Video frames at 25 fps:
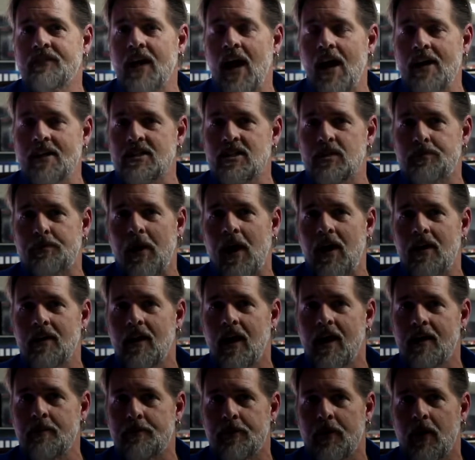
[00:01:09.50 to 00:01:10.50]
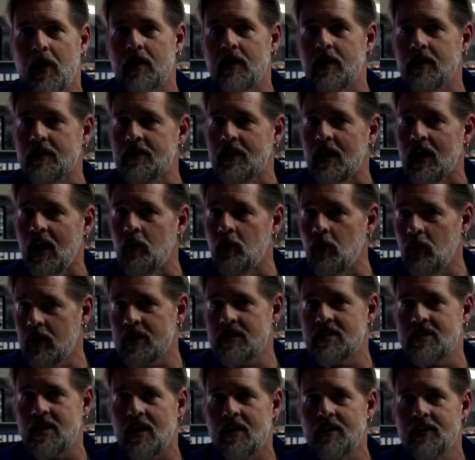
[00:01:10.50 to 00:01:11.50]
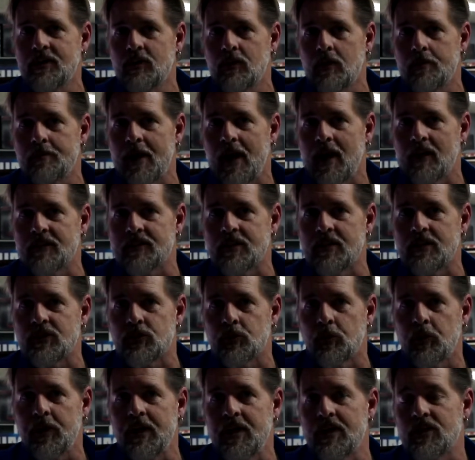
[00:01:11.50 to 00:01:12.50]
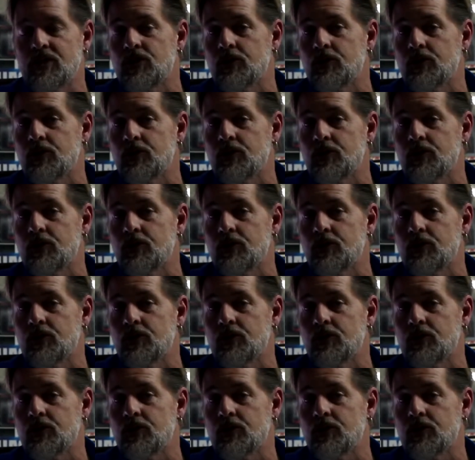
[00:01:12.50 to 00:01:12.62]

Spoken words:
got a spotlight product that I want to tell you about this week.